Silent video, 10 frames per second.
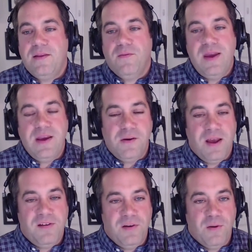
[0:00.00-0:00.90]
the Regal
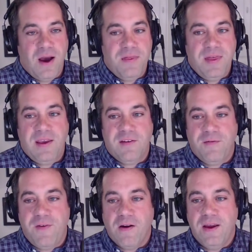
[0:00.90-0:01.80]
issue I think is
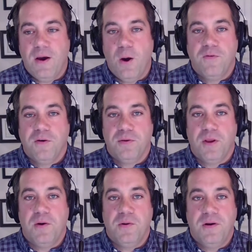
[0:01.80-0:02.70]
very
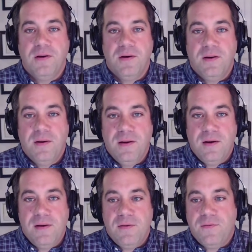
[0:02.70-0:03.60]
overblown.
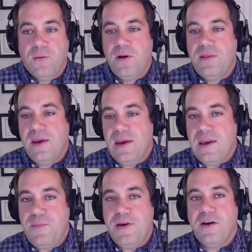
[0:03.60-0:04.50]
For one thing,
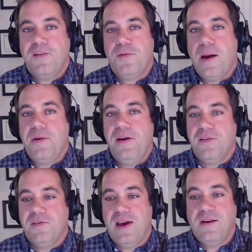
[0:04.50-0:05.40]
EPR's
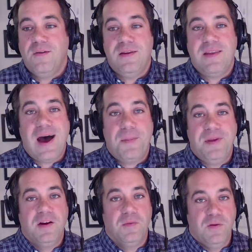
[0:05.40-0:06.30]
properties are generally top
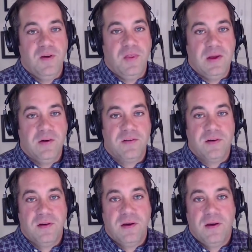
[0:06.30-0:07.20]
tier movie
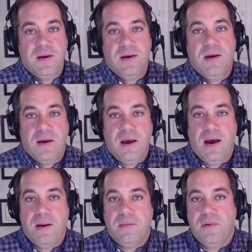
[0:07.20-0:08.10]
theaters.
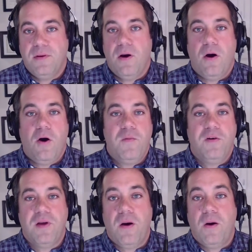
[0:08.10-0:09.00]
Um,
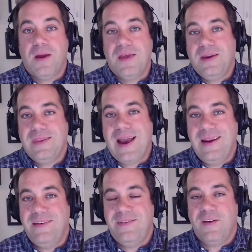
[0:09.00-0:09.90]
almost all, I think
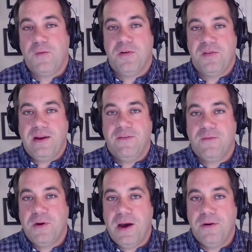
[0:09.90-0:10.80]
96% of
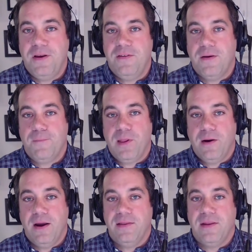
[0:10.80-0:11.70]
its properties
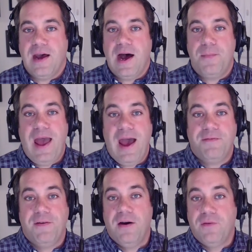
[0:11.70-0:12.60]
are in the top
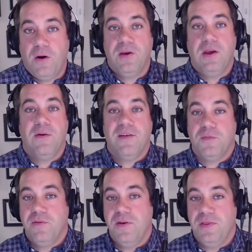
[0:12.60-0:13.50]
half of all U.S.
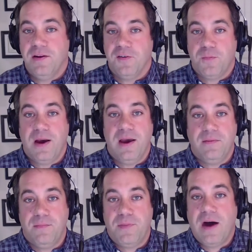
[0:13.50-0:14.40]
movie theaters by
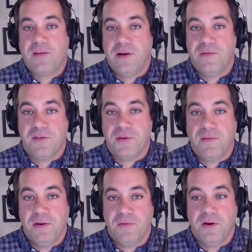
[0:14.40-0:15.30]
box office
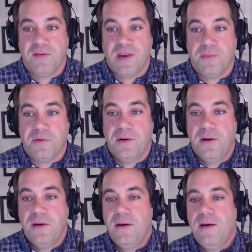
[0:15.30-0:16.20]
revenue, for example.
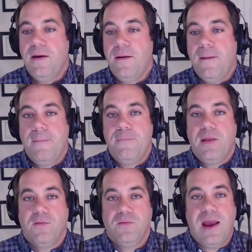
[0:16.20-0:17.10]

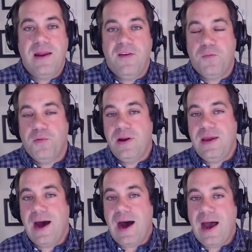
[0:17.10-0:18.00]
Rent is
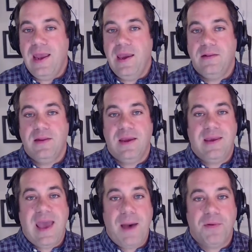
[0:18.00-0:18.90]
pretty high in the
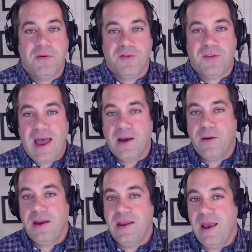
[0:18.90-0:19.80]
capital stack
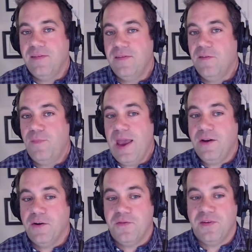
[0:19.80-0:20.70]
in cases of
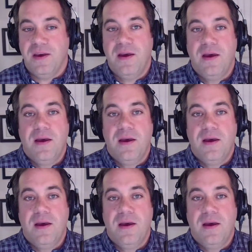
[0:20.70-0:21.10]
bankruptcy.